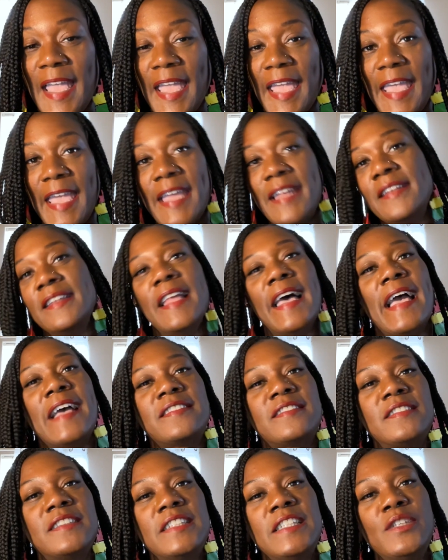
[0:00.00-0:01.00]
And
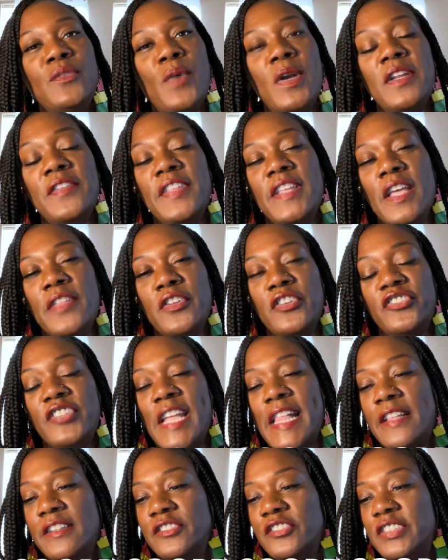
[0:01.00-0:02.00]
lastly, one of the other
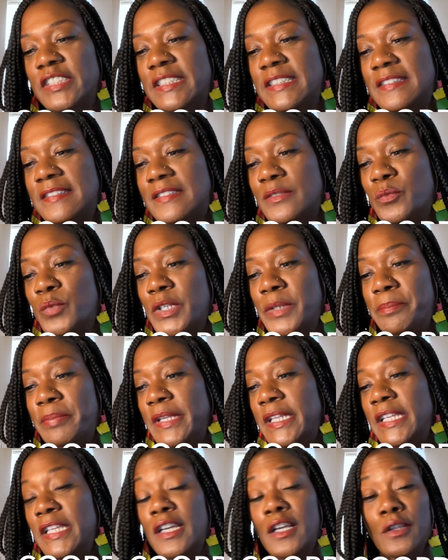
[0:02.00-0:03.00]
challenges would
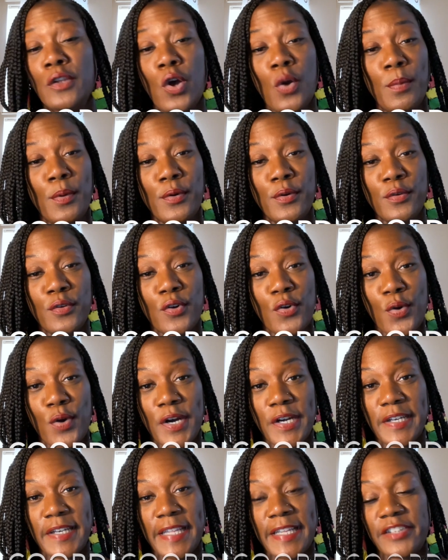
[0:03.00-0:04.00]
be global
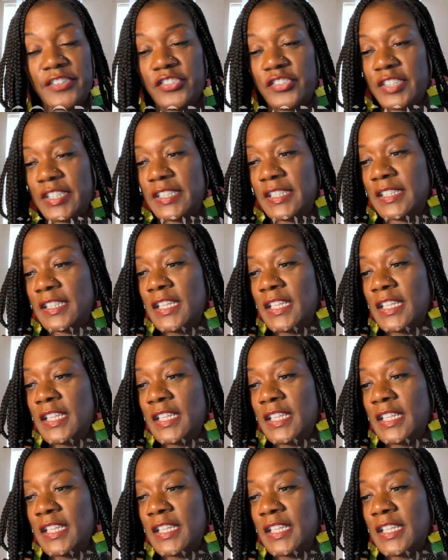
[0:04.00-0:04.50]
coordination